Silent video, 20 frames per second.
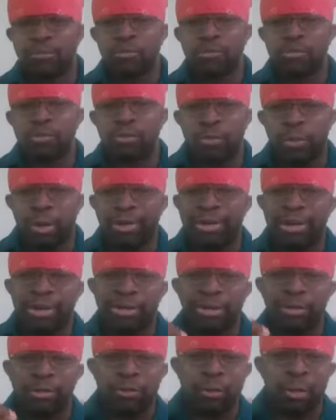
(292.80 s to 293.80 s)
wanted
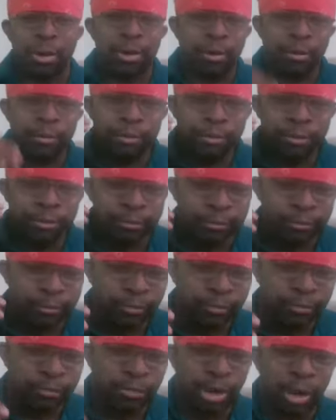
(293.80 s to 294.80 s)
to throw
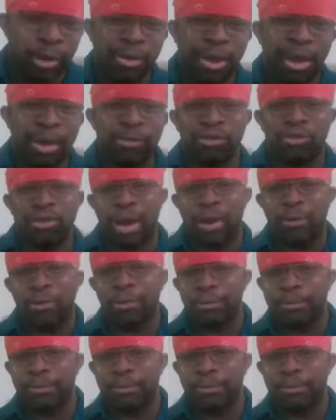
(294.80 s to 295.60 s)
a baby shower.